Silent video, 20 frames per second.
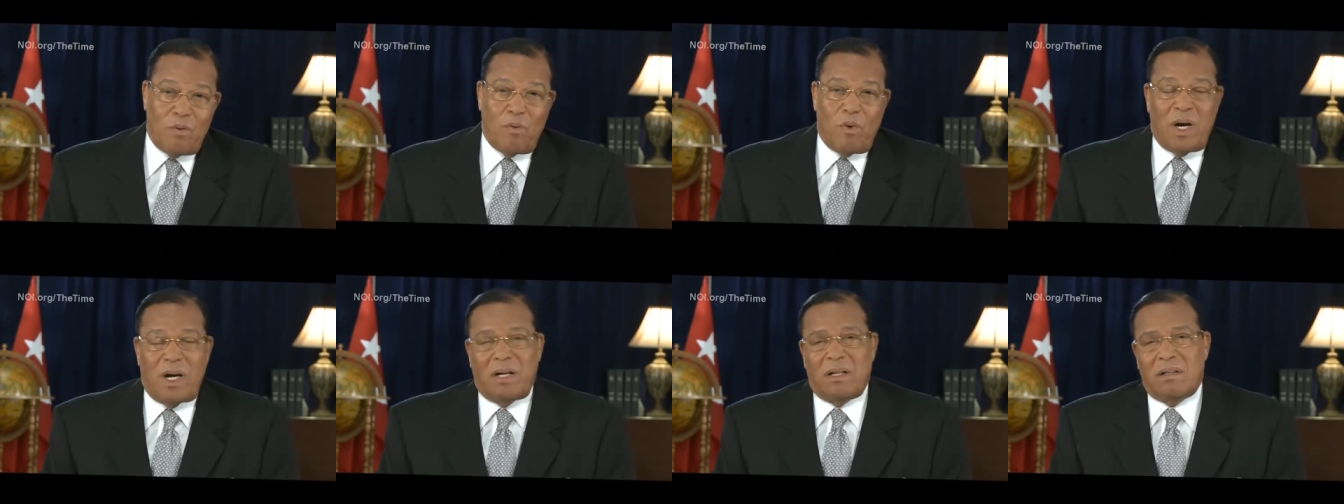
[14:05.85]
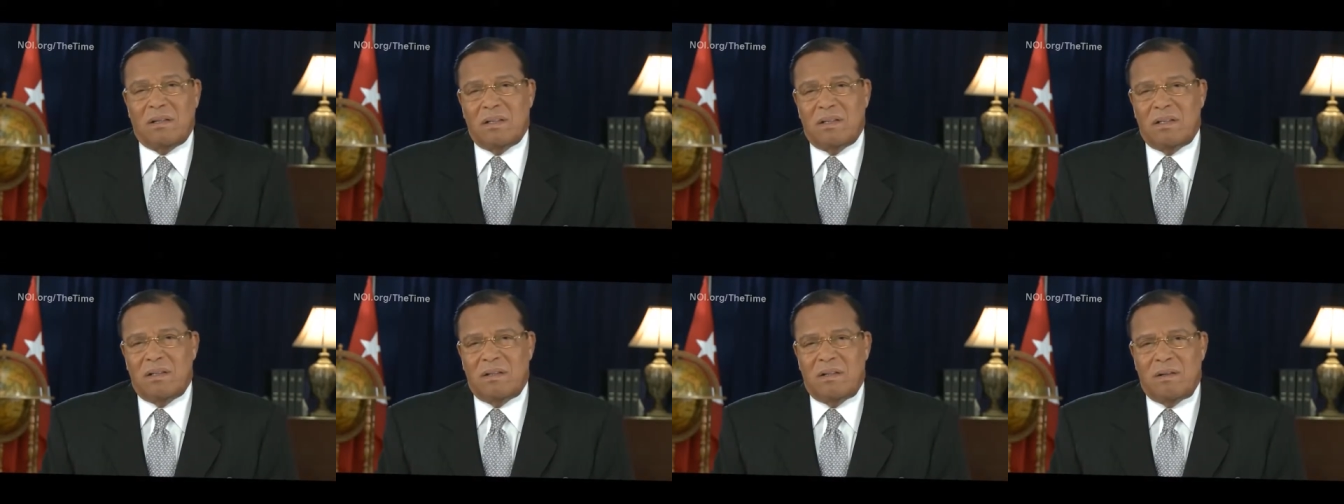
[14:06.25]

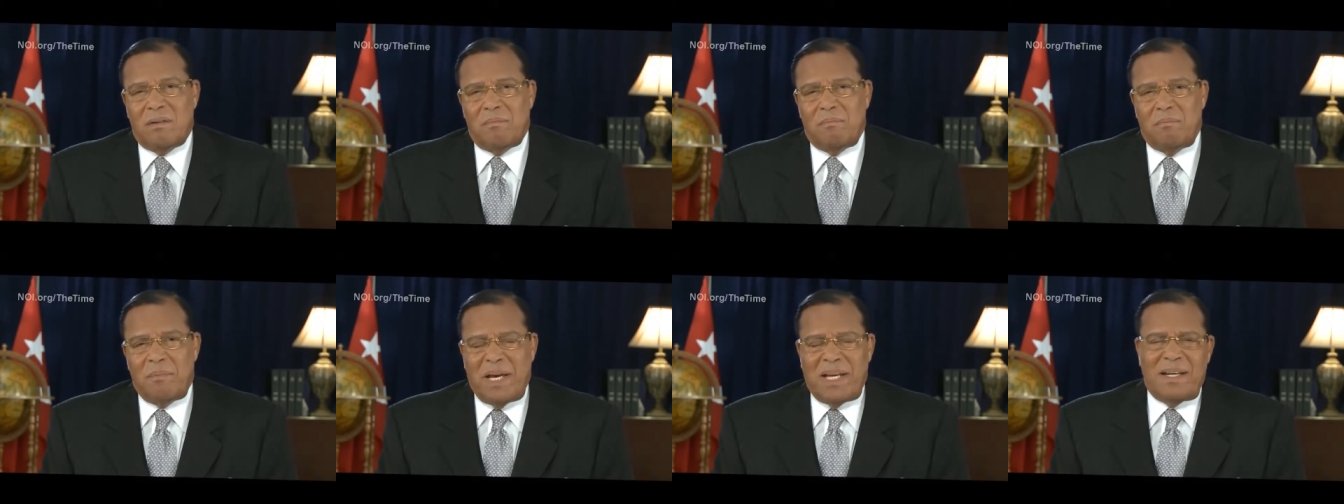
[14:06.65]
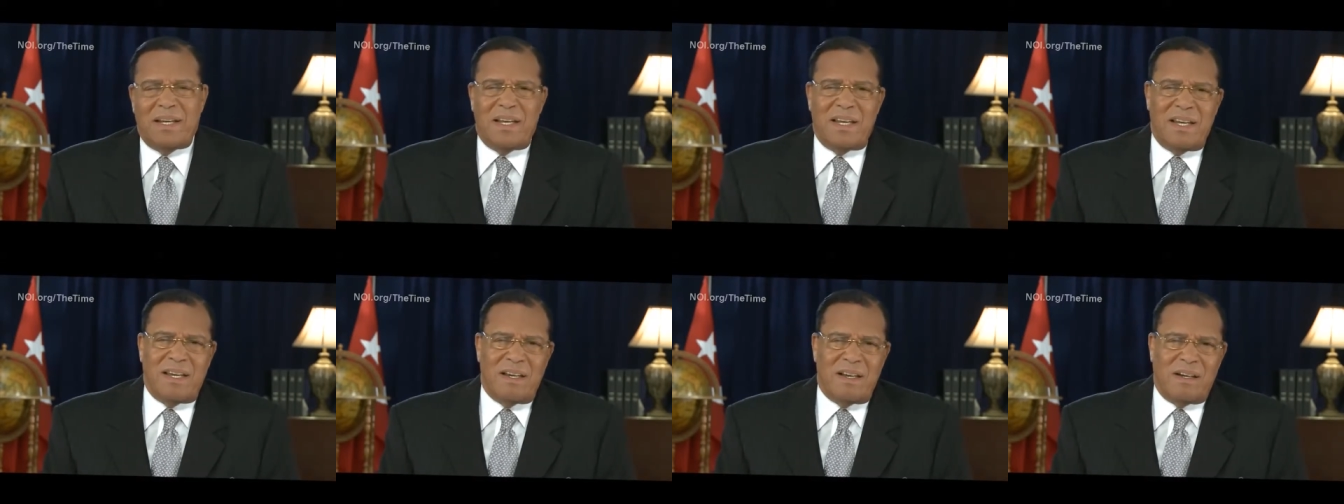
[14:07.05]
Well,
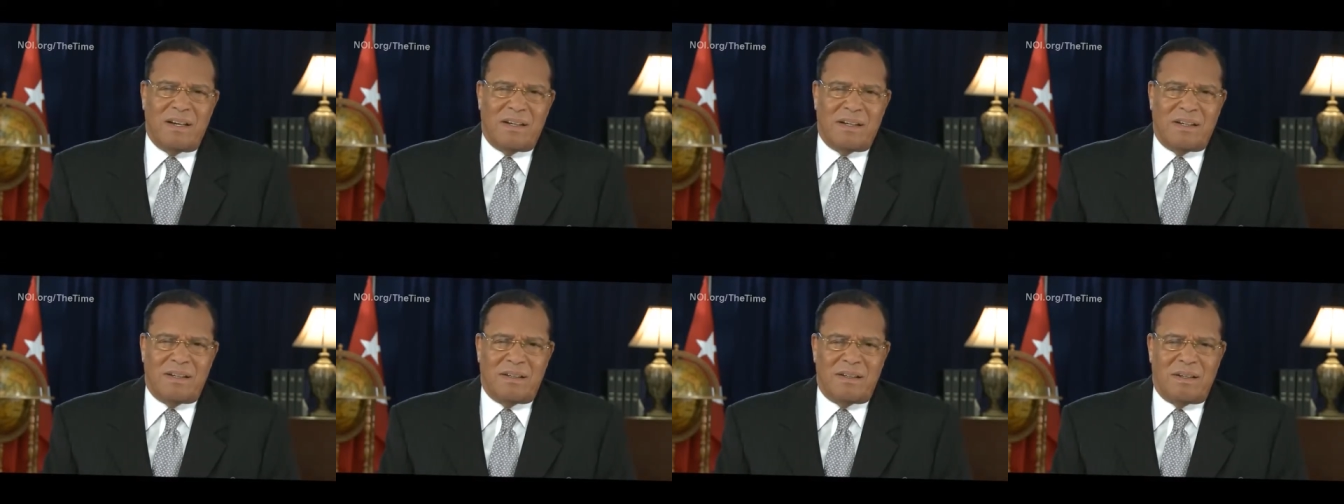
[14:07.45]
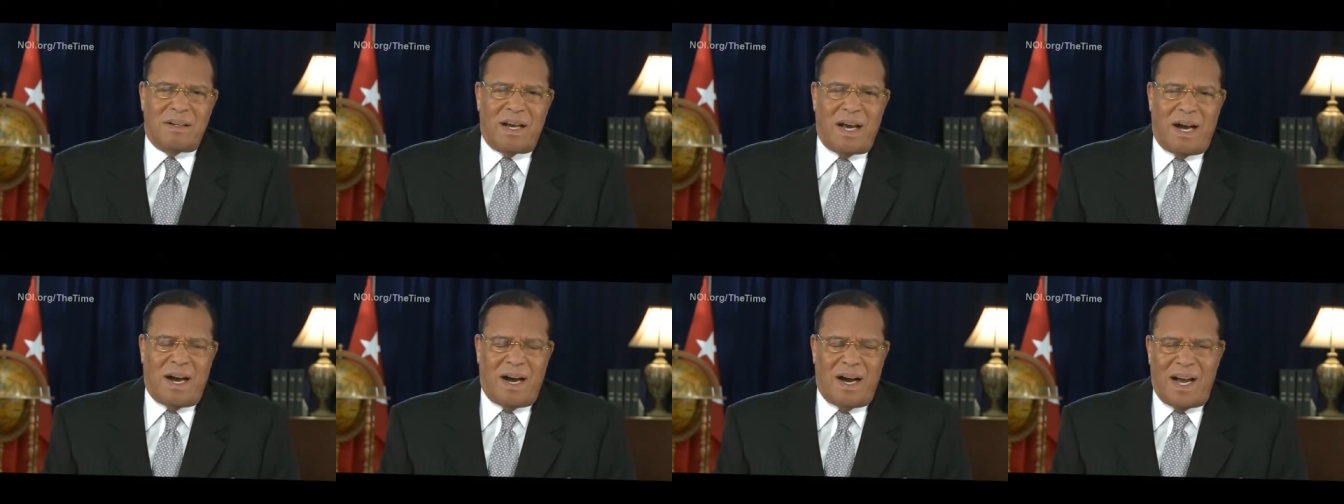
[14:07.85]
many
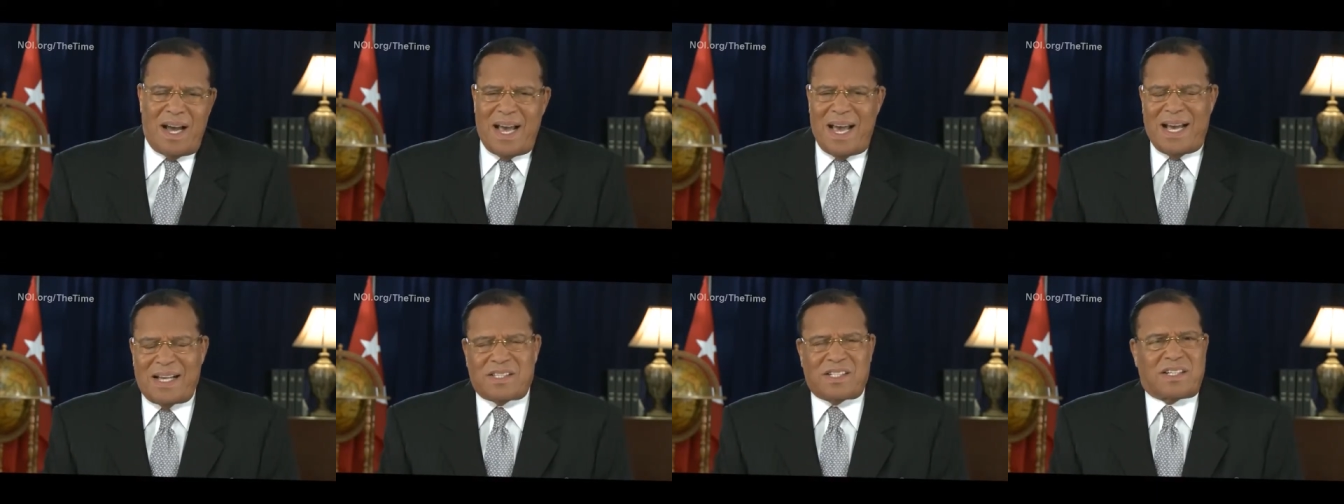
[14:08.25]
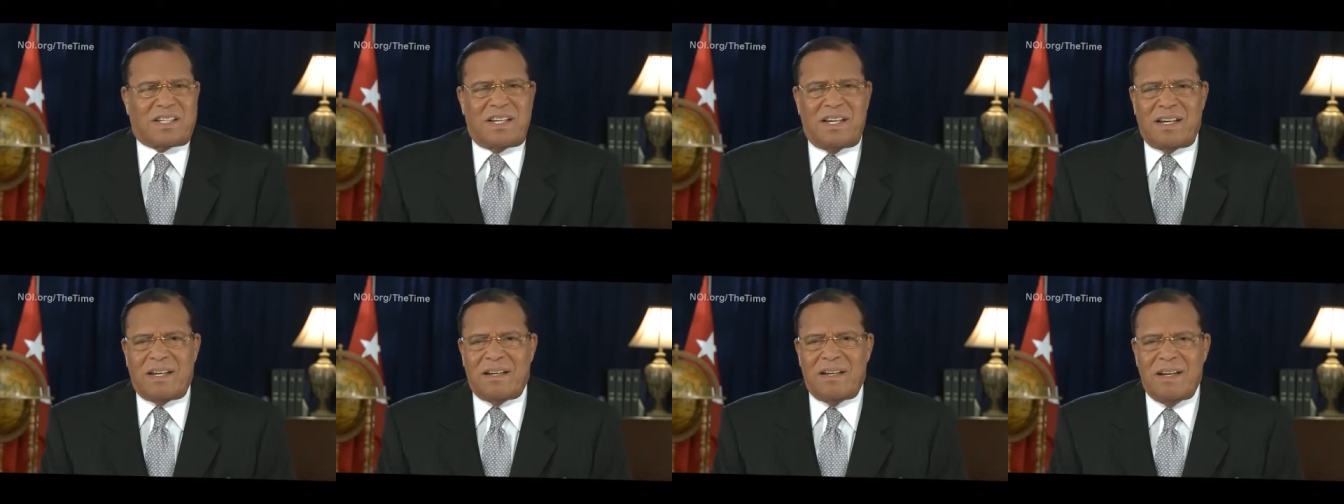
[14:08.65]
uh, are
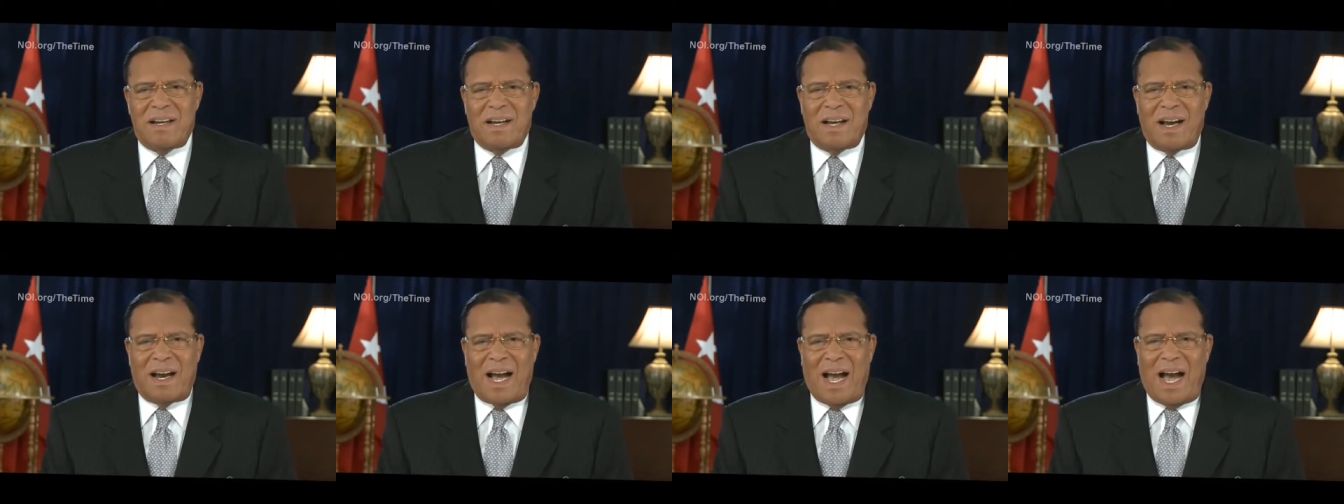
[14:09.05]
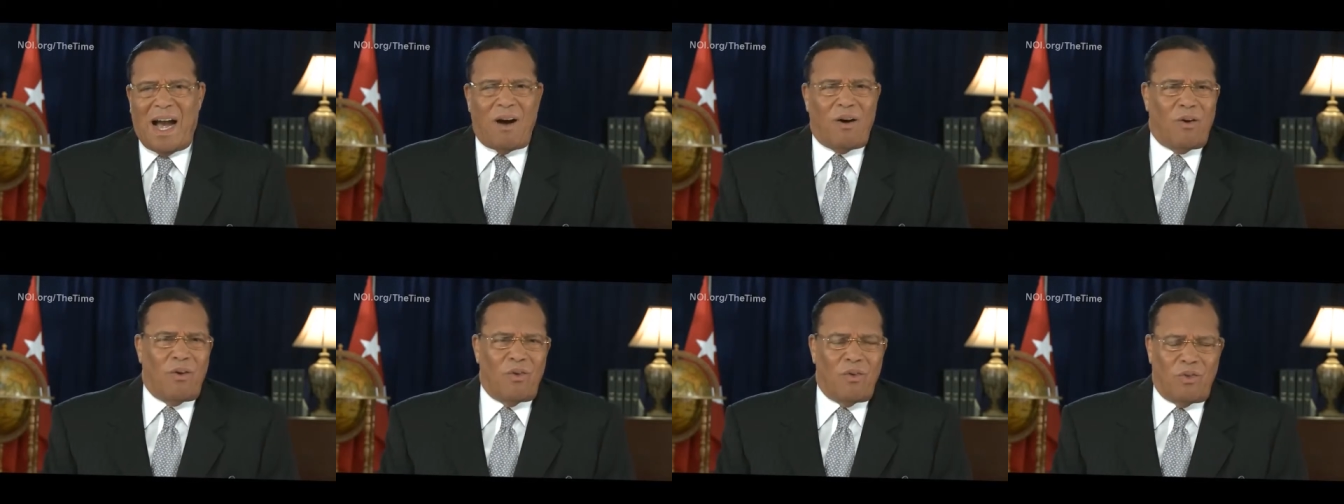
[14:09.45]
asking,
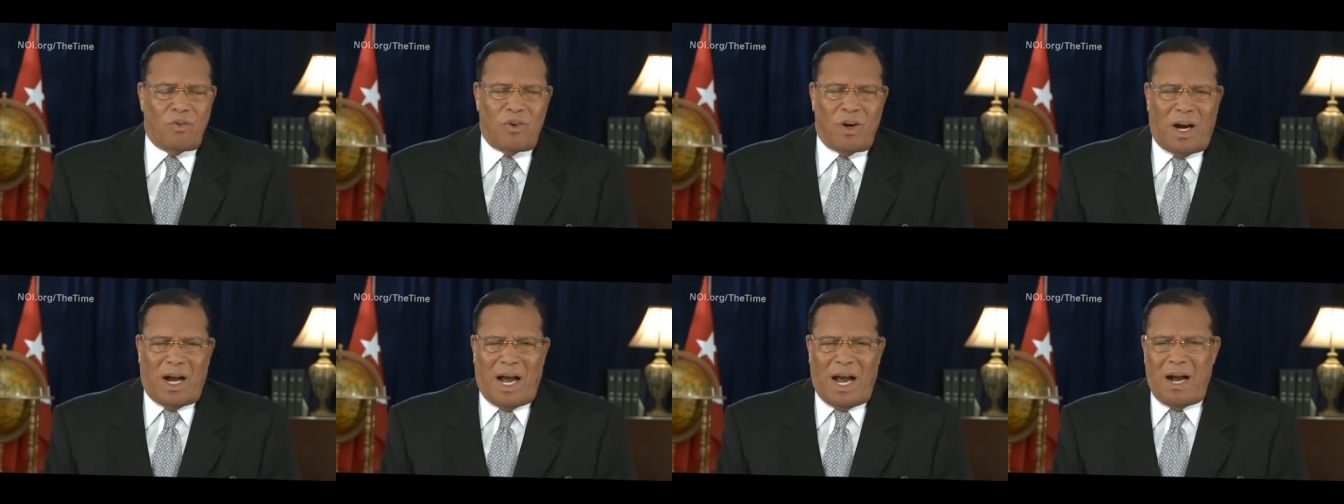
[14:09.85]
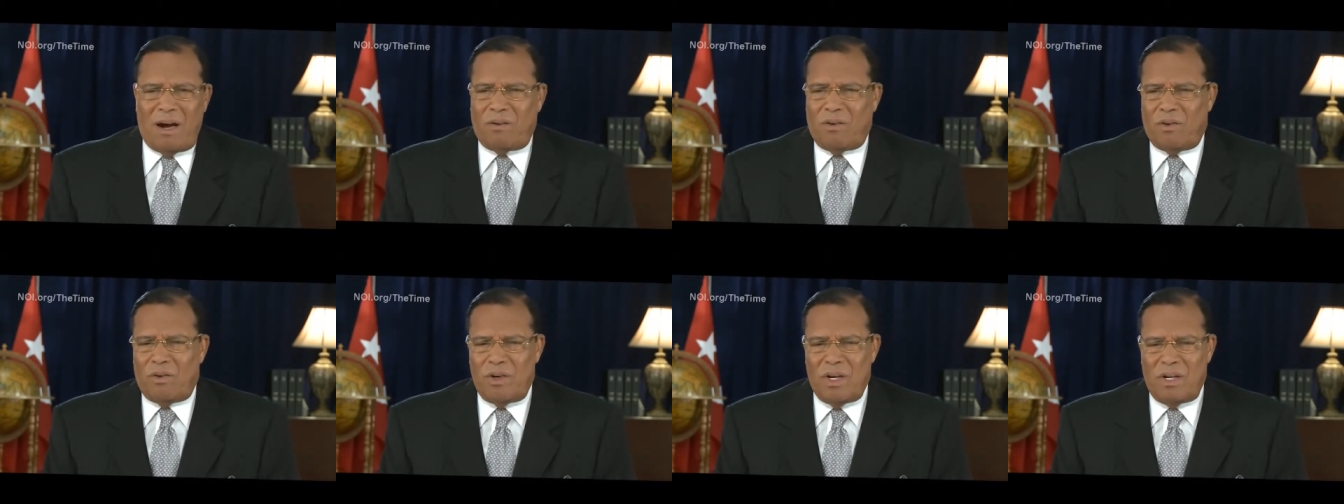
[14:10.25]
how,
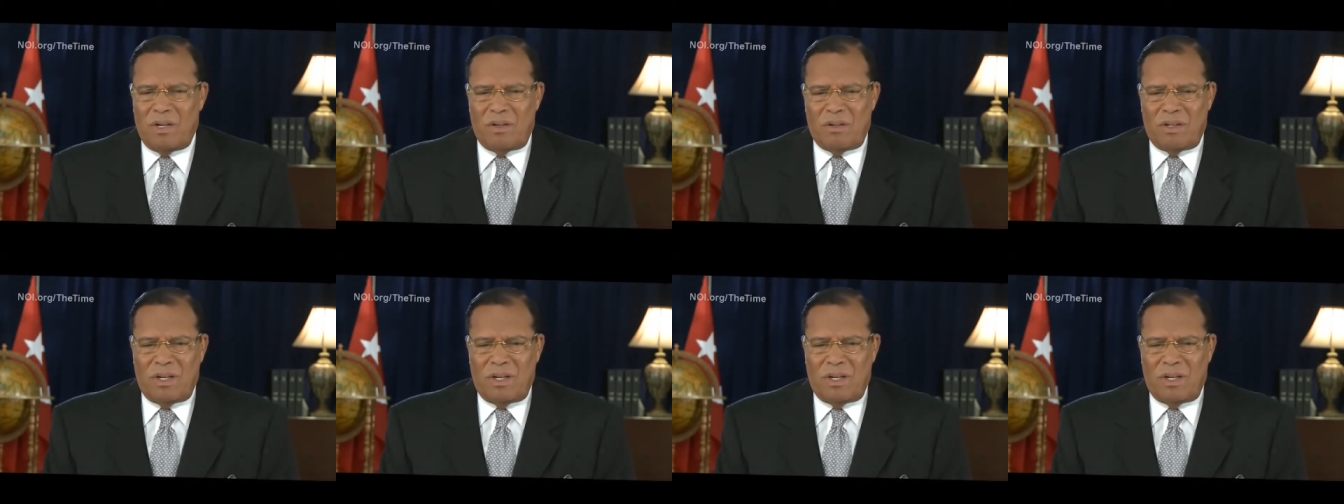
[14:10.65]
how,